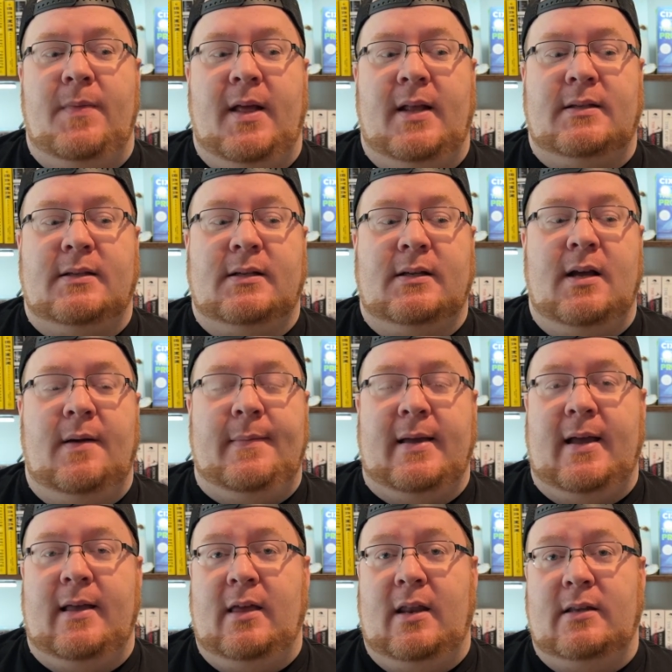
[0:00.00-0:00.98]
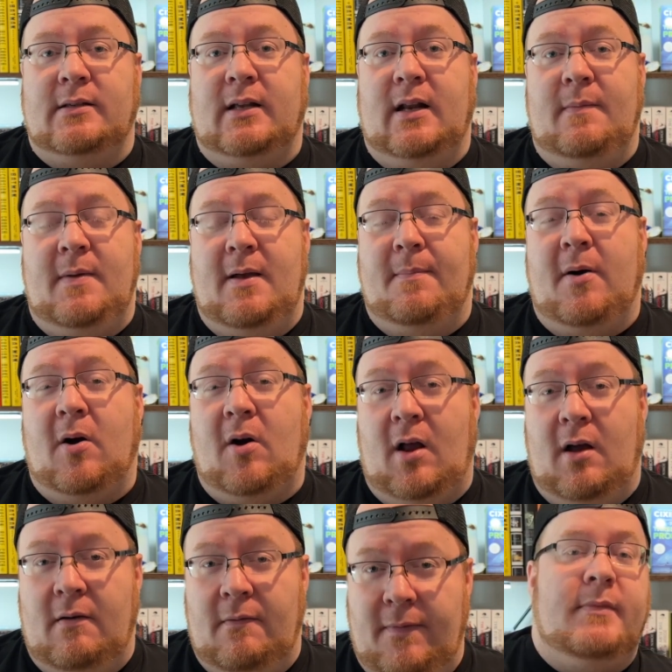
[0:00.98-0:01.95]
that's coming in that is going to be a
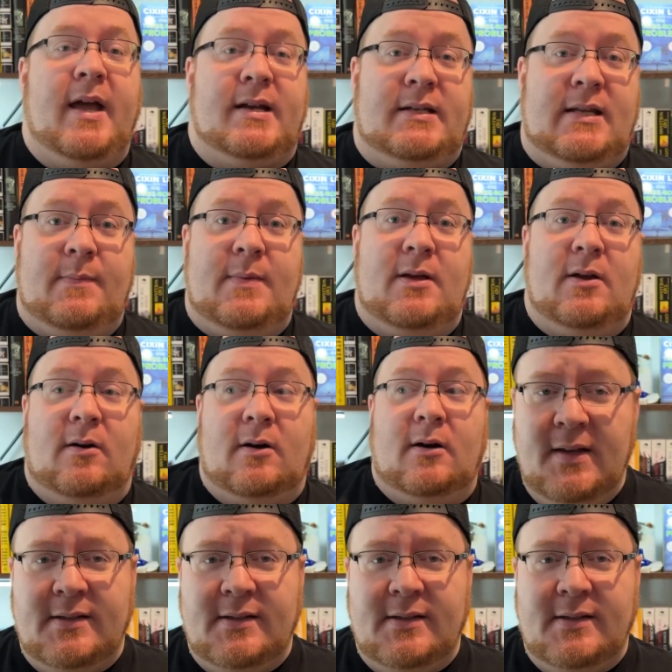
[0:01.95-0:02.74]
part of that TBR,